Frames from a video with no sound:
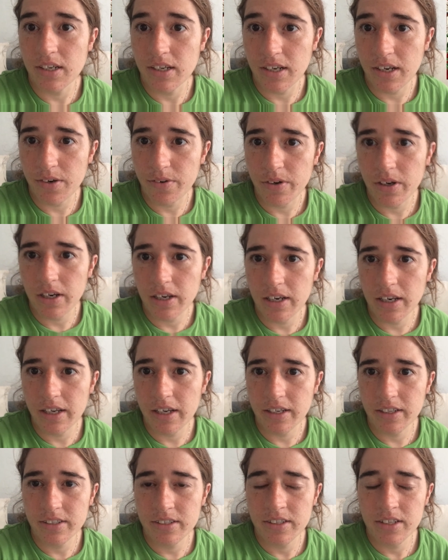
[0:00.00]
and I really
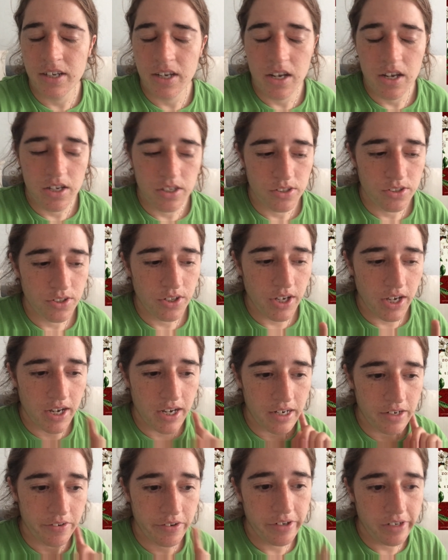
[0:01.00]
liked. So yeah,
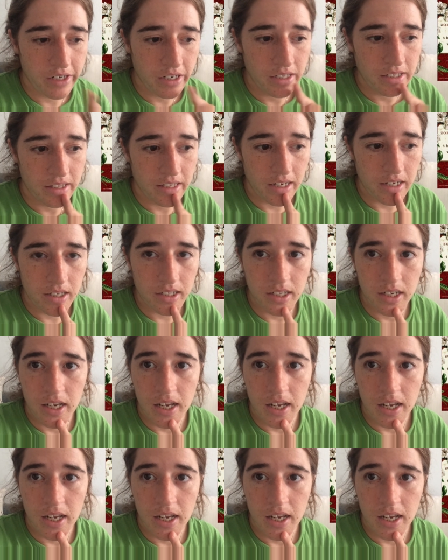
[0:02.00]
I really like that.